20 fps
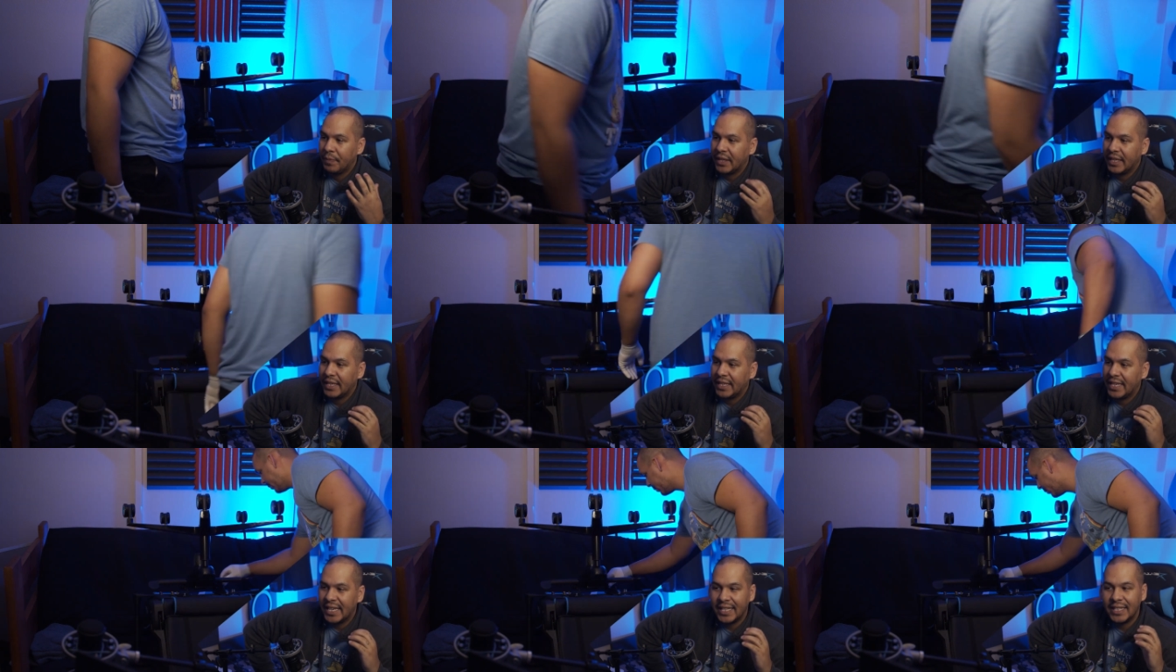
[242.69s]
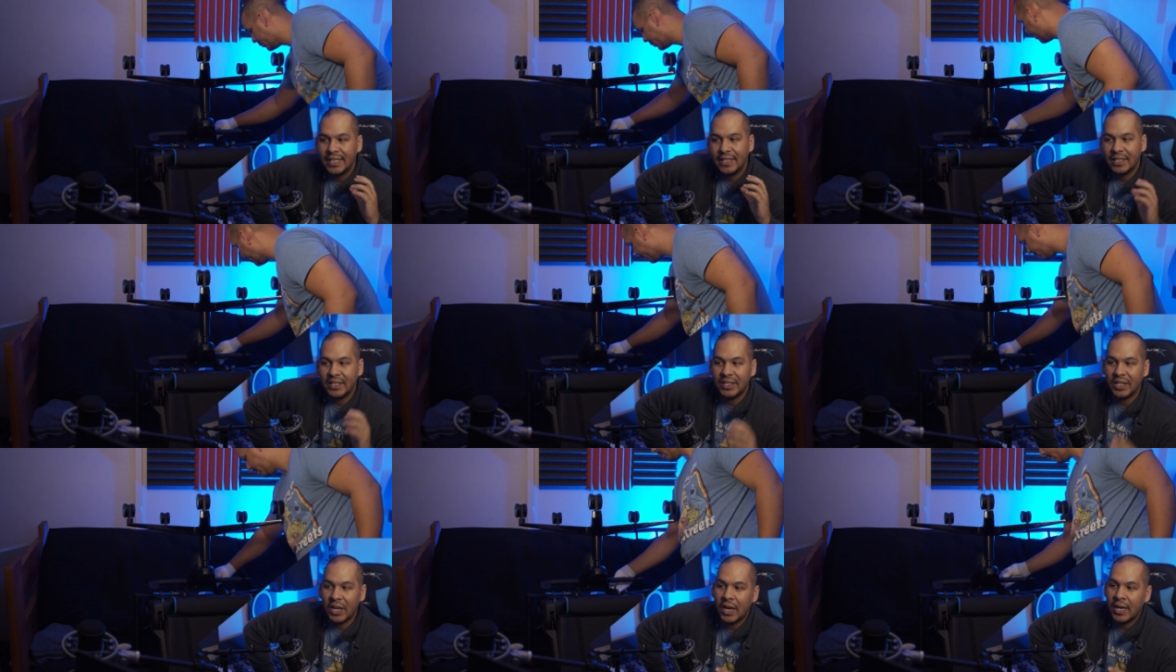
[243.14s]
get
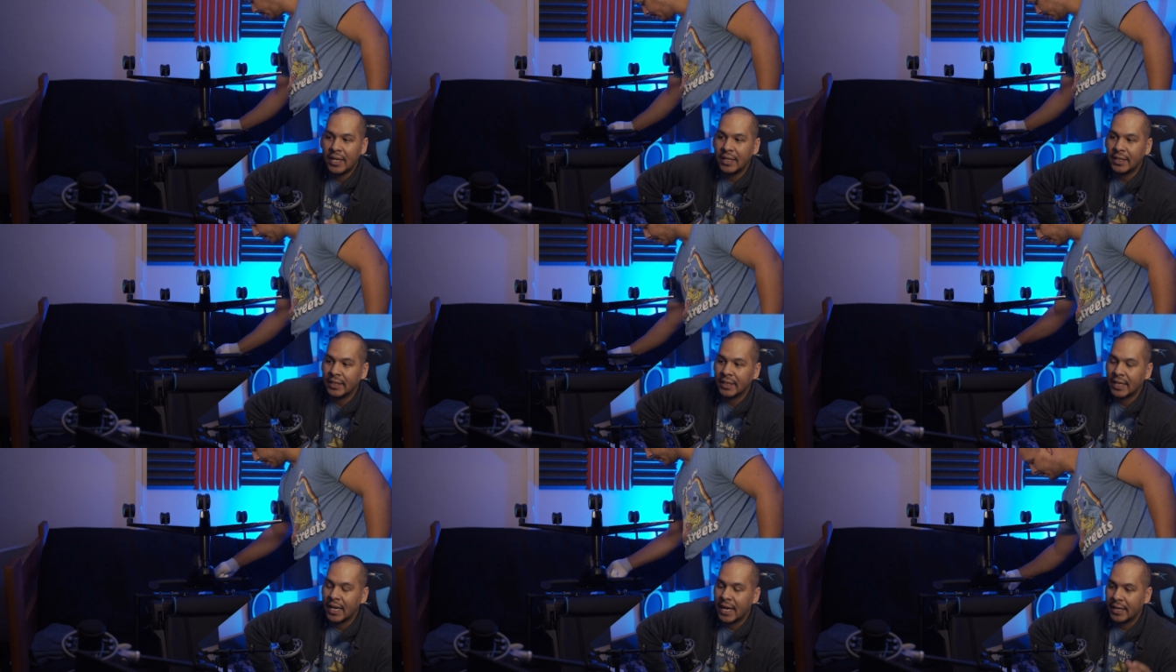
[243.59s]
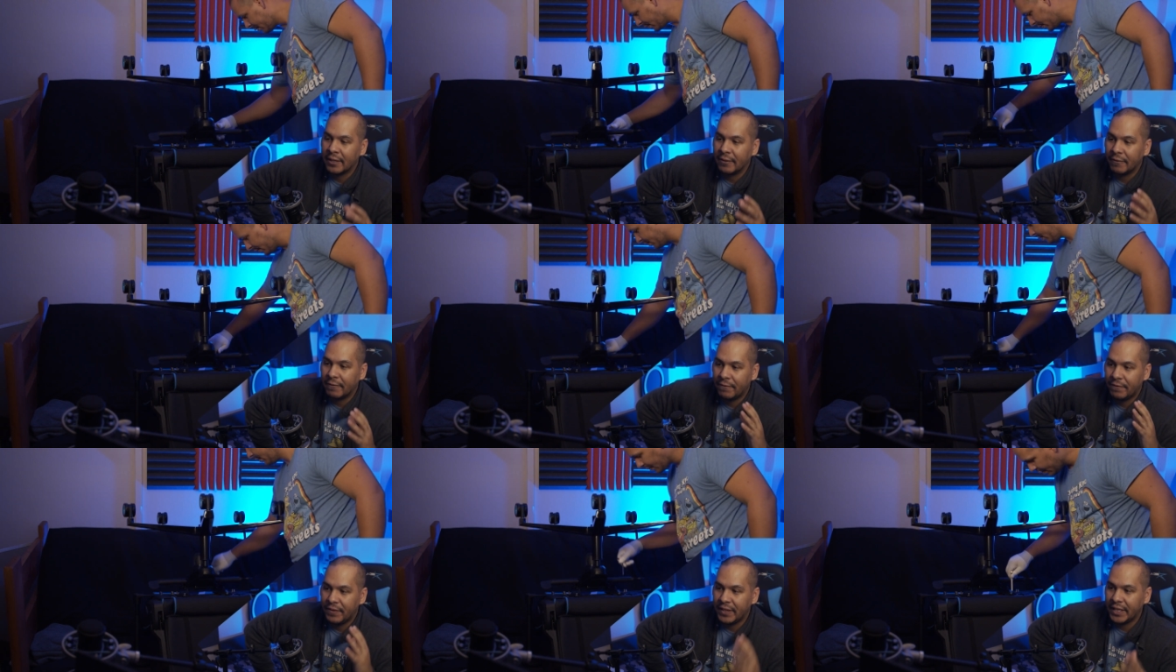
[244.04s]
it done, kind of
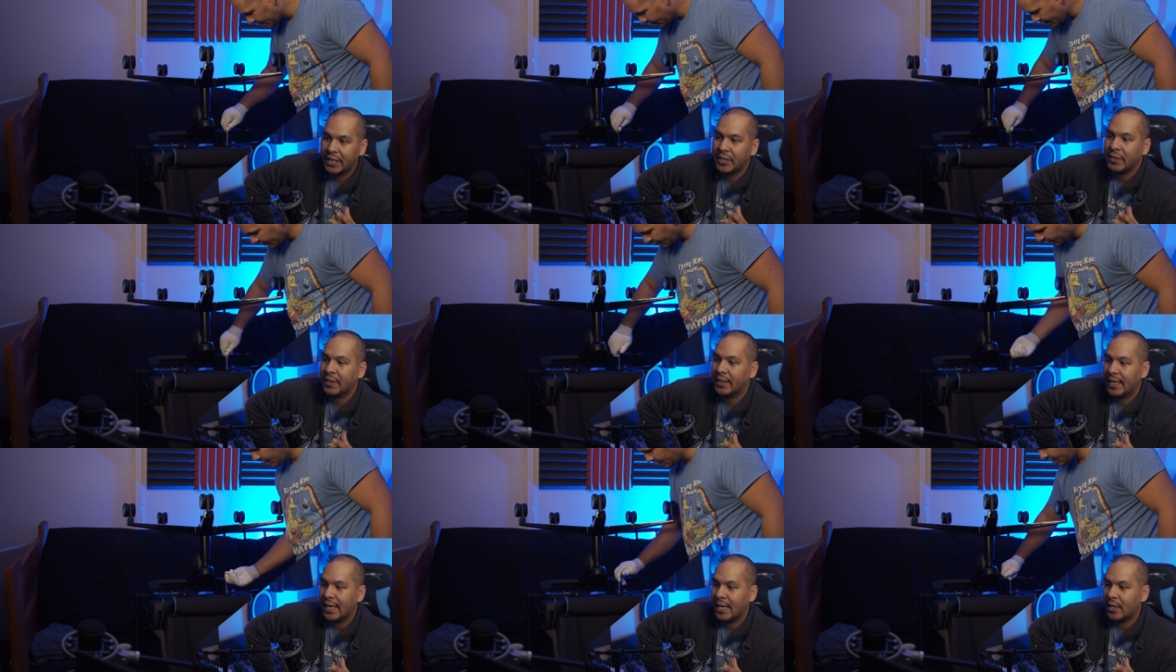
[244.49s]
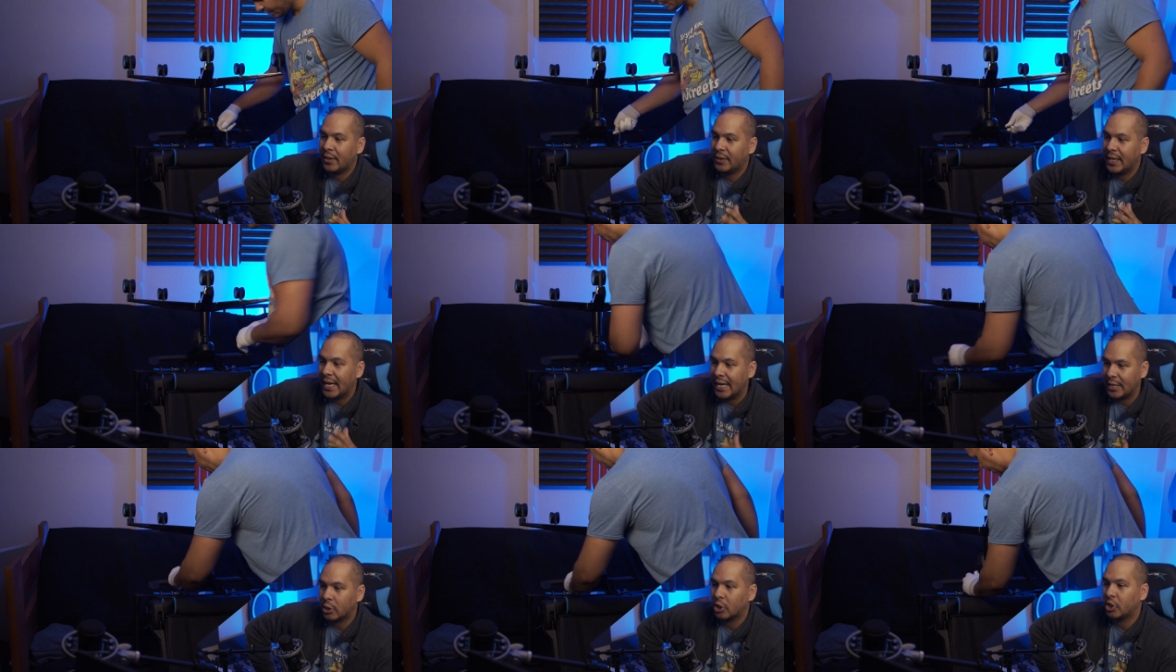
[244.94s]
figure it out
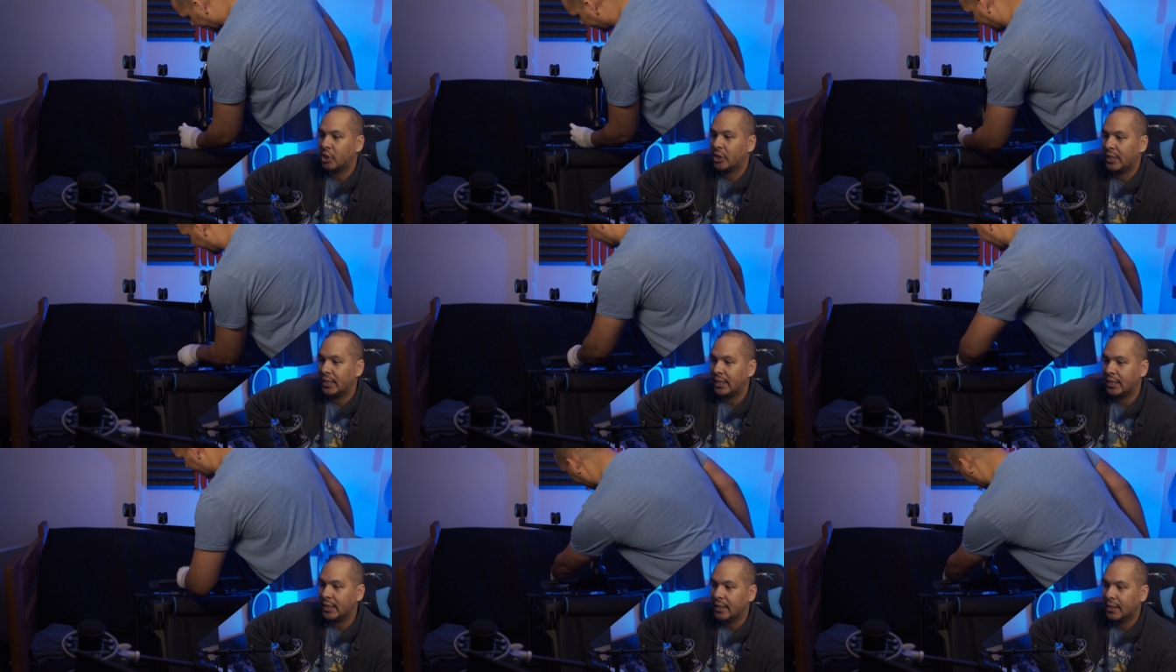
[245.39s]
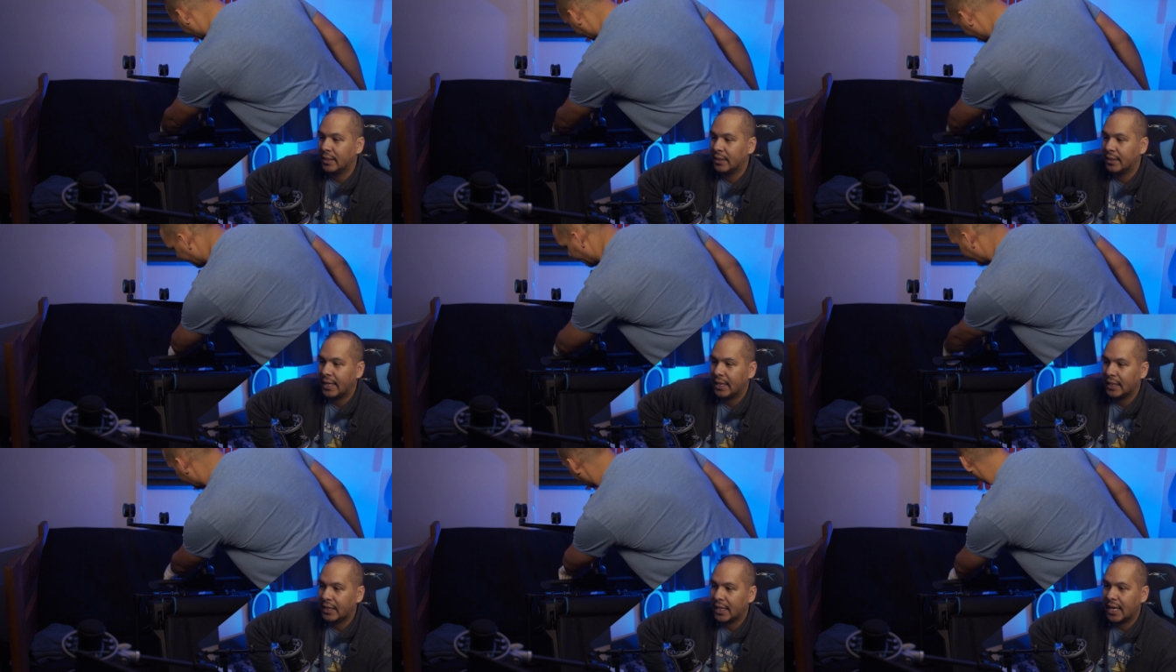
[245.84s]
energy
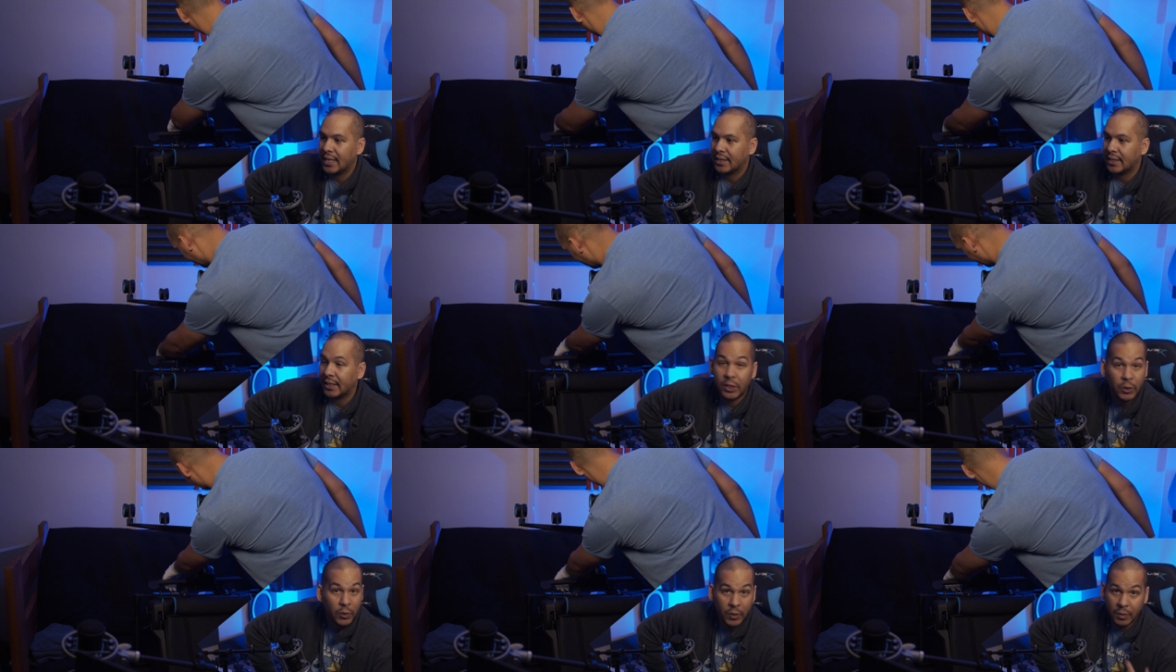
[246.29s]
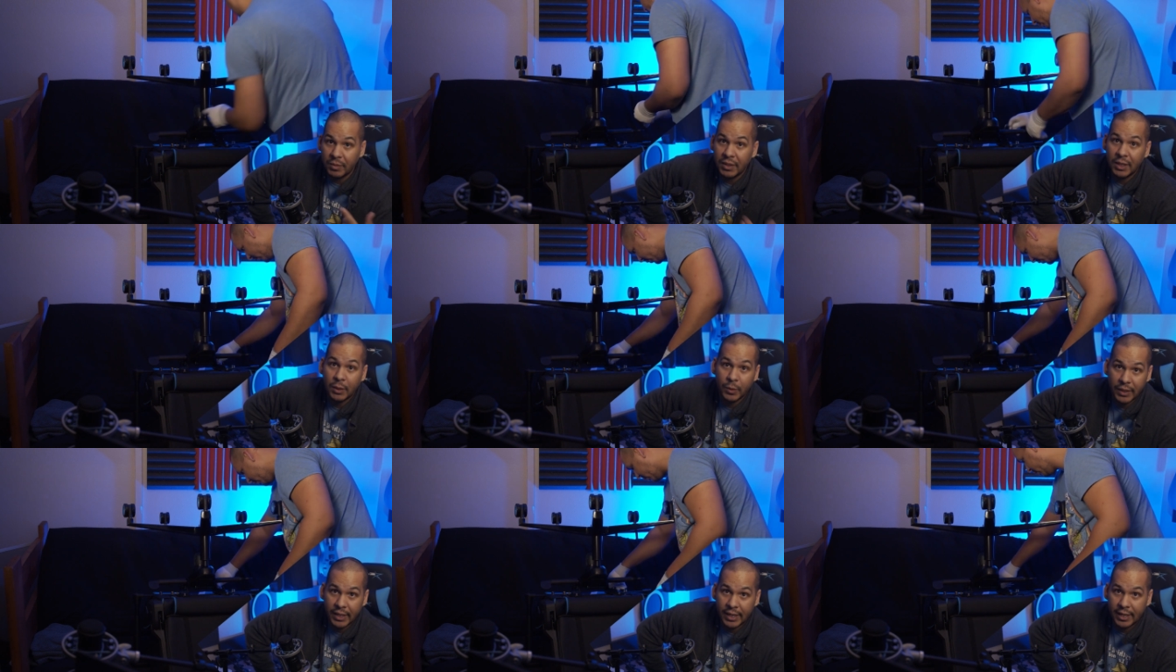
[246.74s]
that guys like you and me
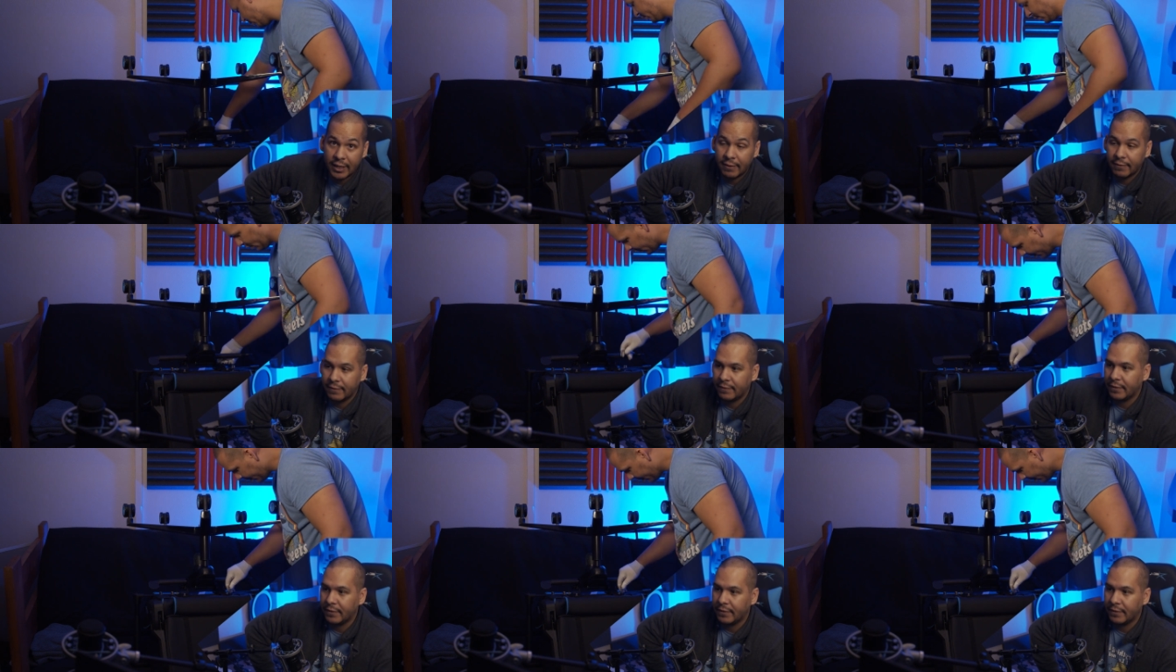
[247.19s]
would have.